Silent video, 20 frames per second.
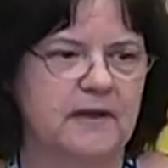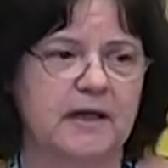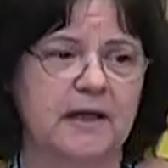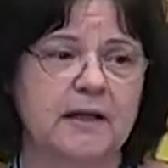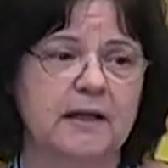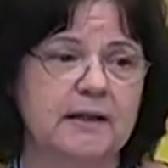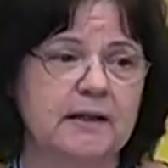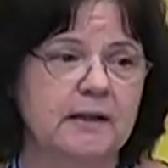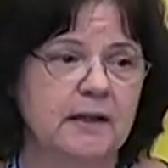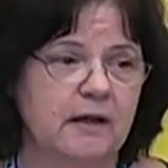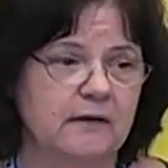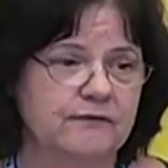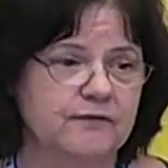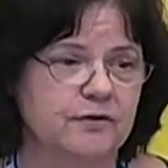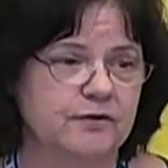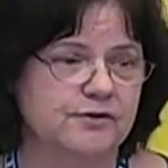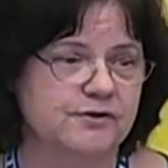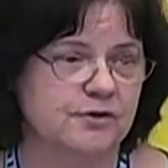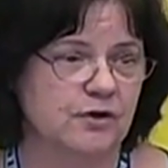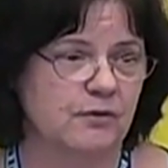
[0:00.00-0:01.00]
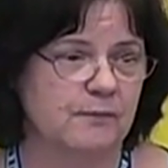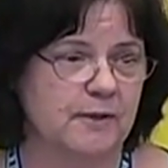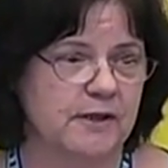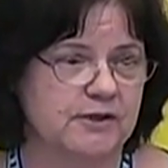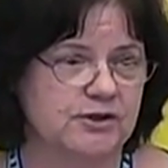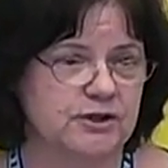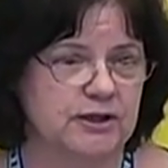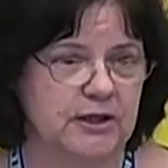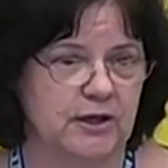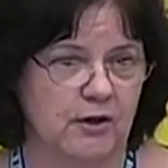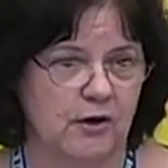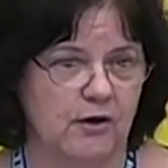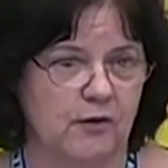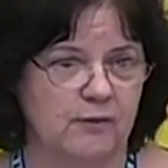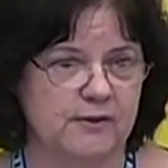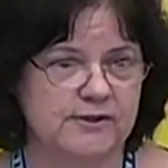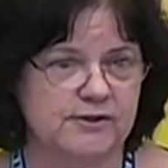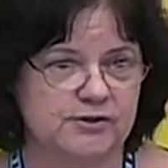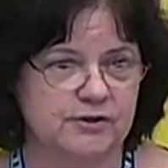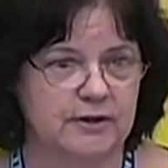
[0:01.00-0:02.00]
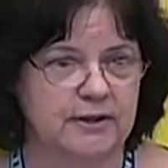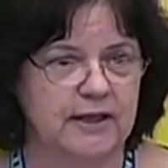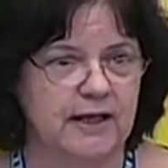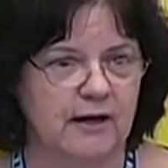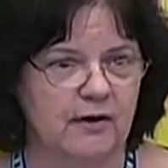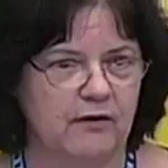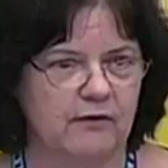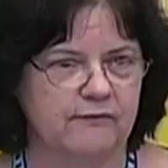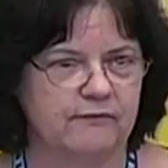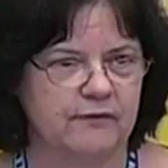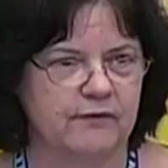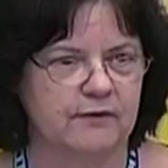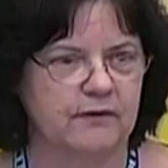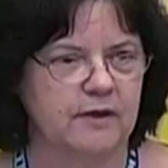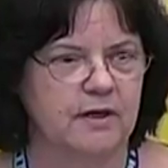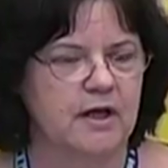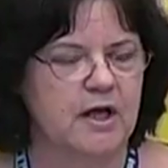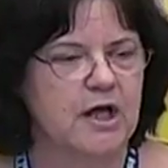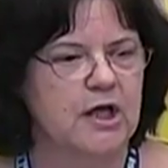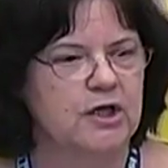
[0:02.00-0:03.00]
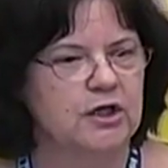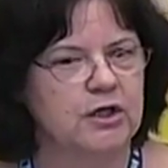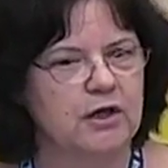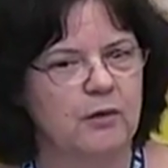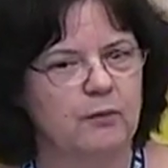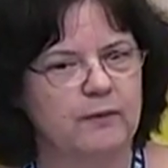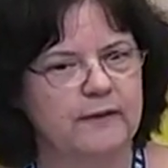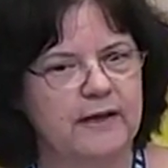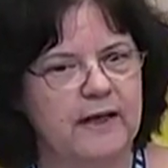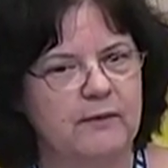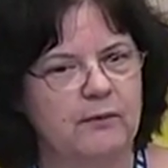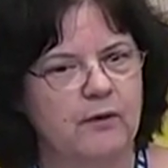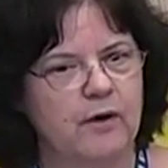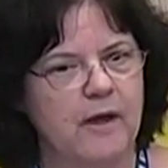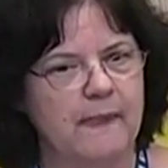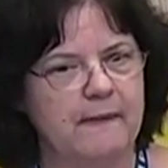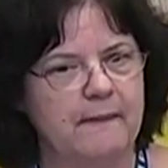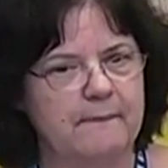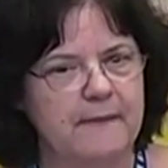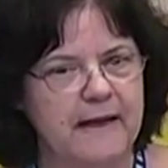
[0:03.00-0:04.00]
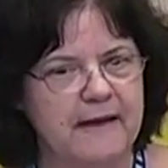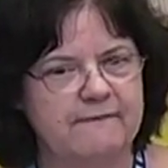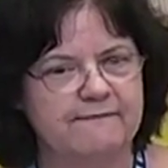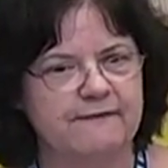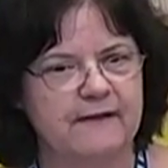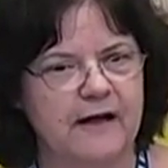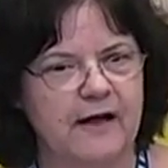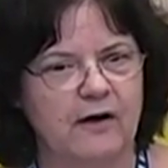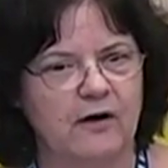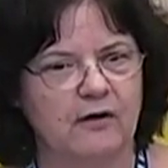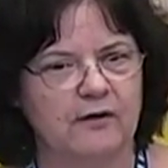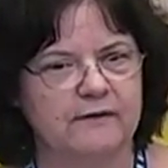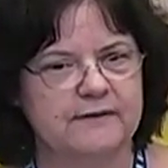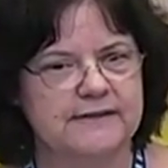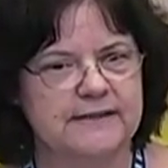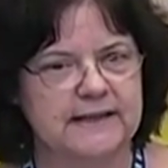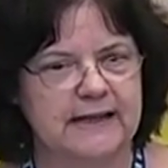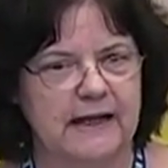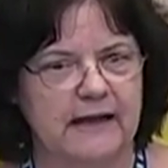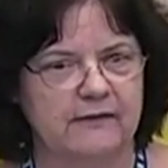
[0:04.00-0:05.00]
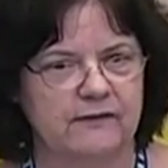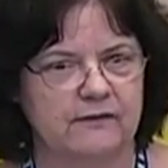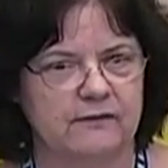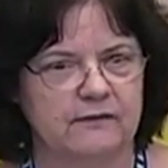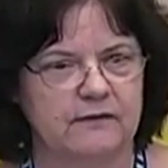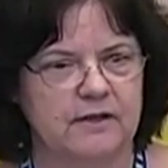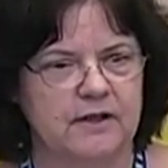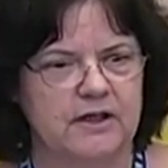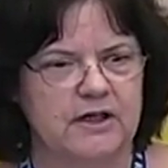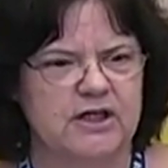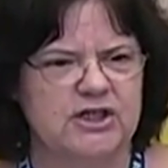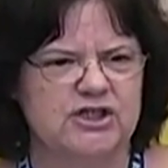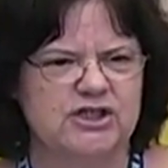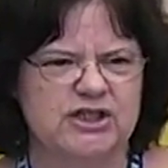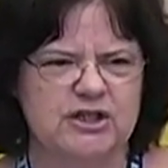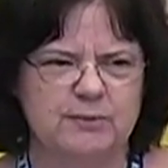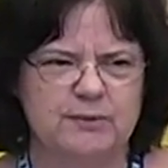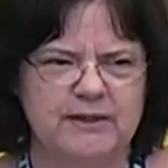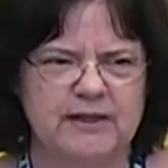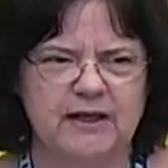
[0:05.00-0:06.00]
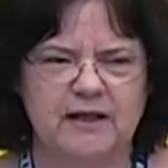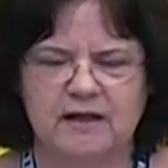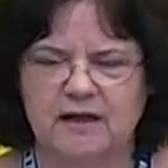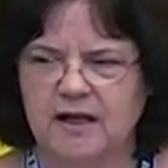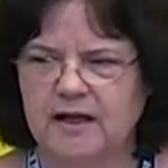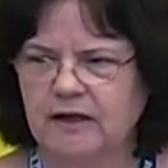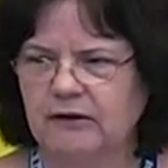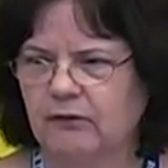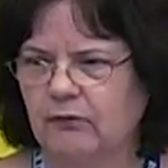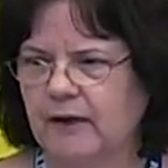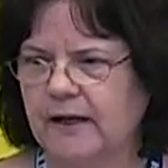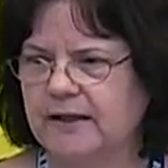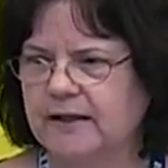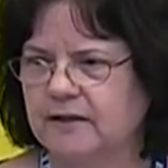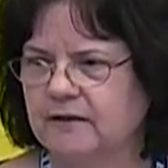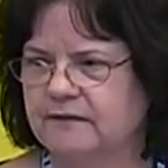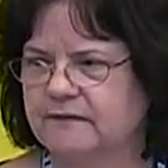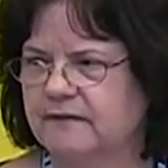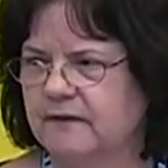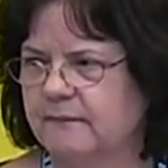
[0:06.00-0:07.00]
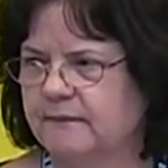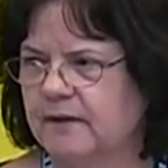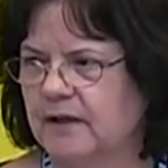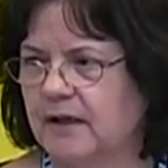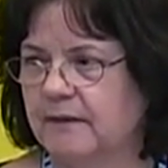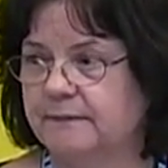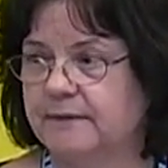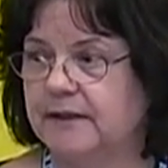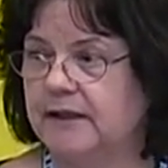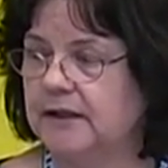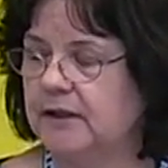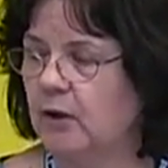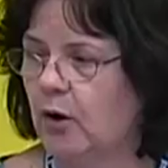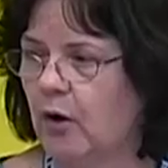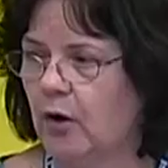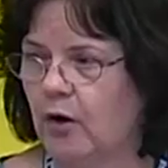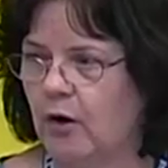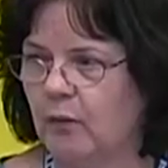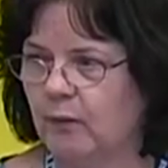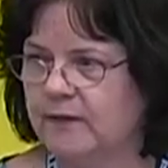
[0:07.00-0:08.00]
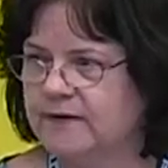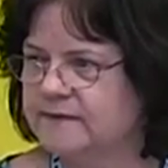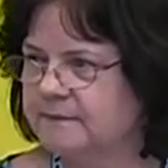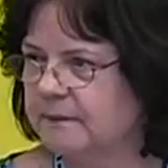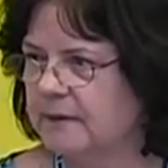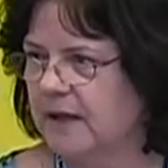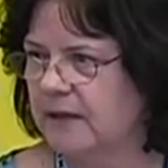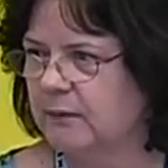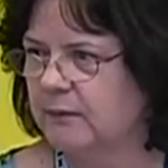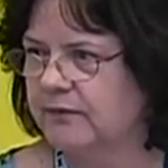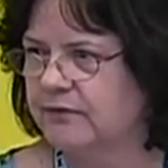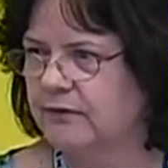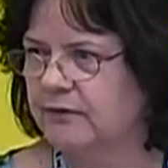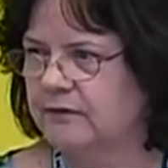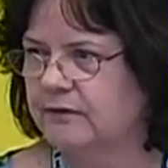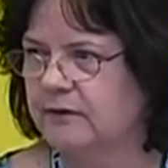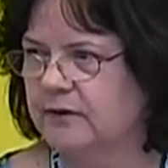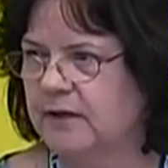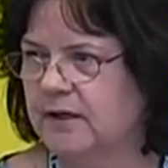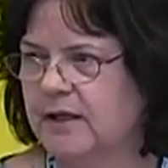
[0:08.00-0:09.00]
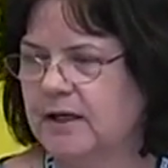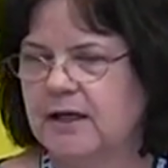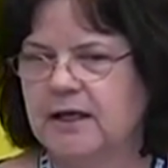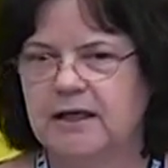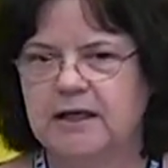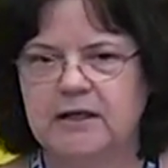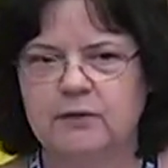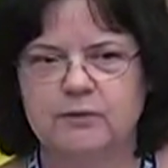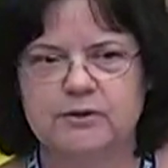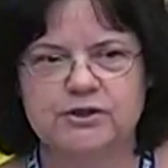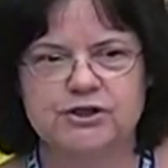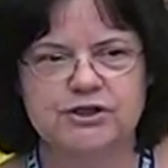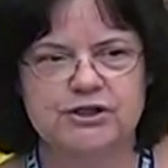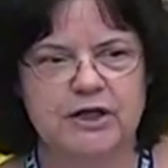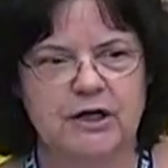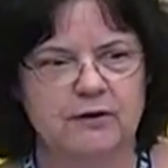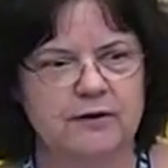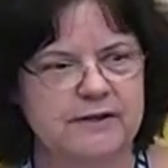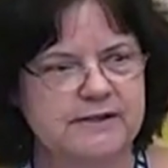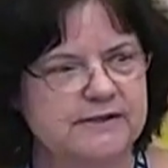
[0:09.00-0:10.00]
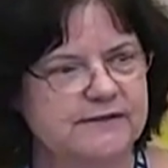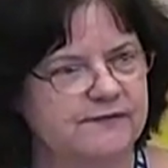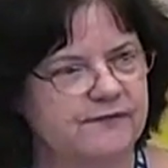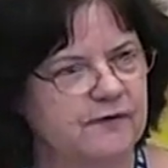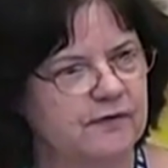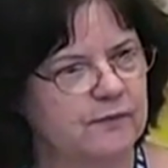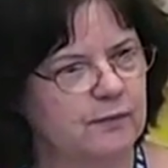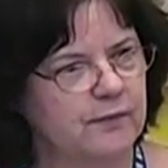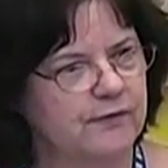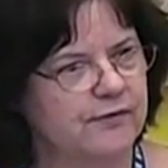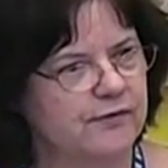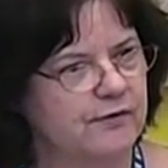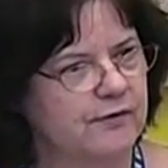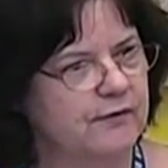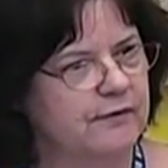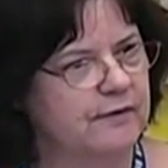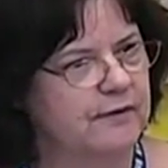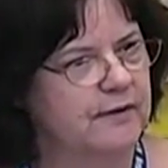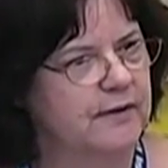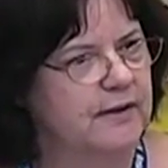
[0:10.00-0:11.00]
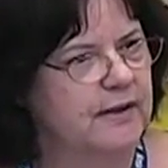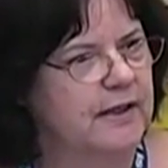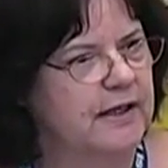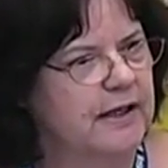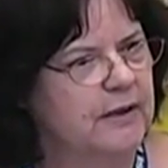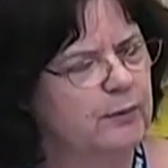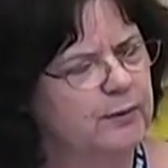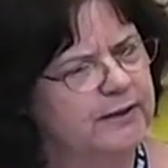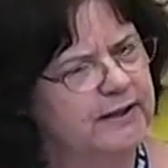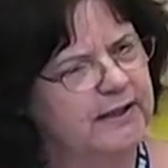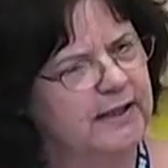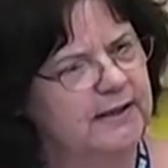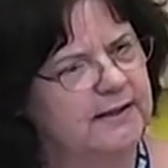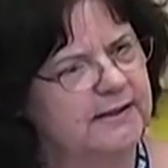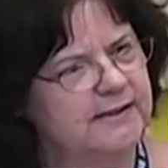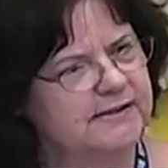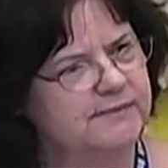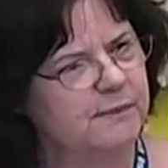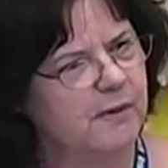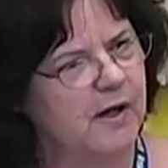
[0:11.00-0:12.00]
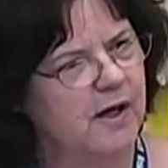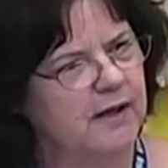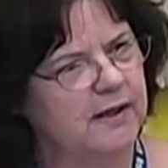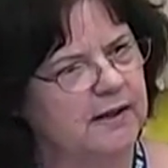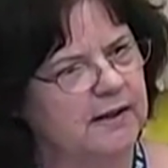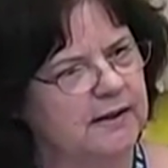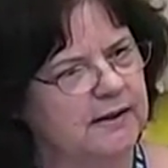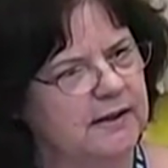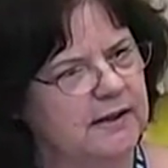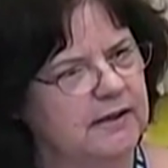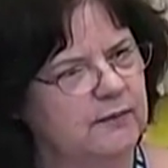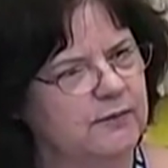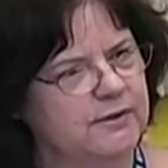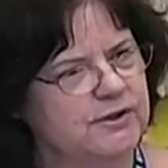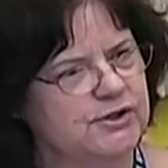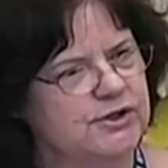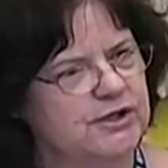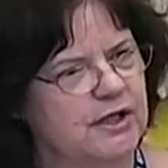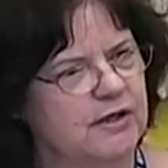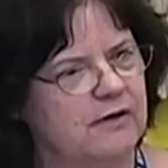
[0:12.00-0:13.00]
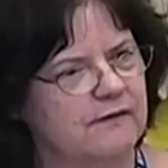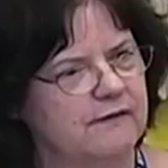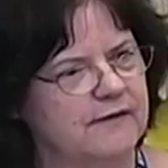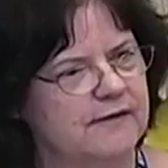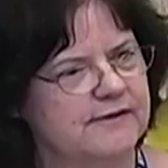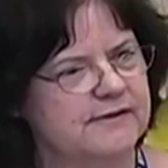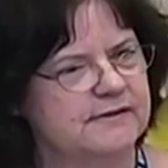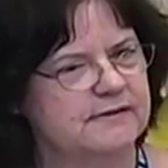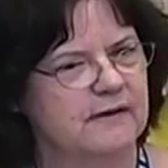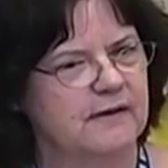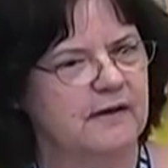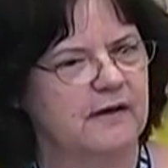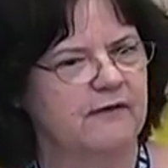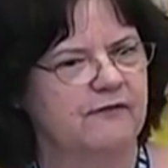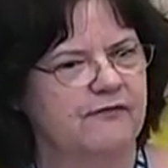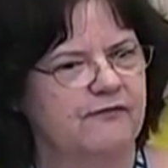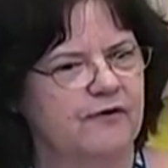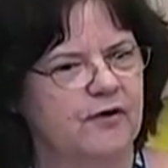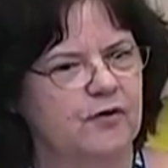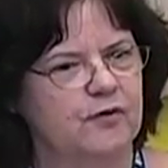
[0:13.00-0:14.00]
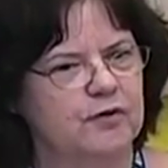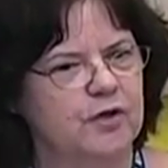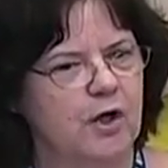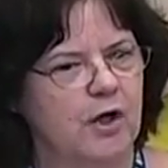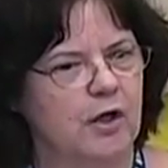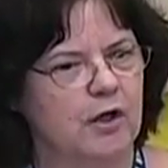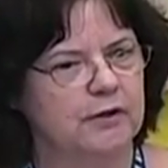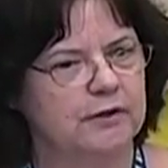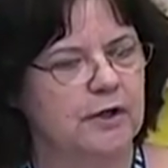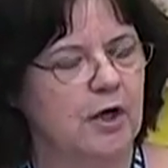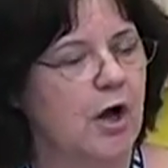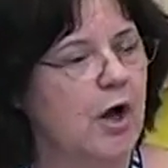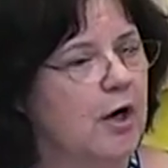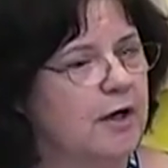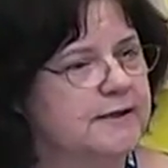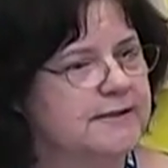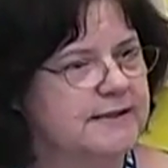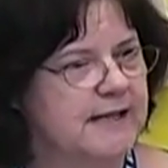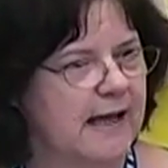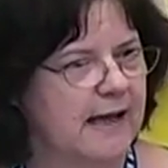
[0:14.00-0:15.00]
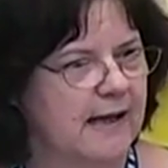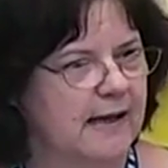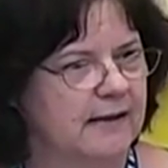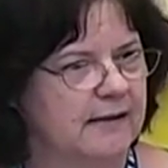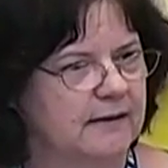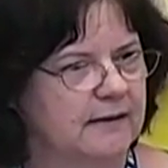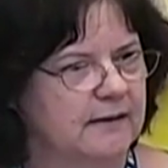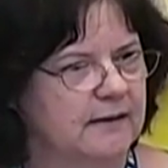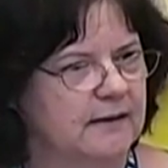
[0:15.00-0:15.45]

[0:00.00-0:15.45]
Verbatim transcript: He loved her so much and he always took care of her. You know, when they were on the Mayflower together, she would get kind of crankier sometimes. He'd always play with her. He would share his food with her. He would get in his pocket and he would share this food called hardtack.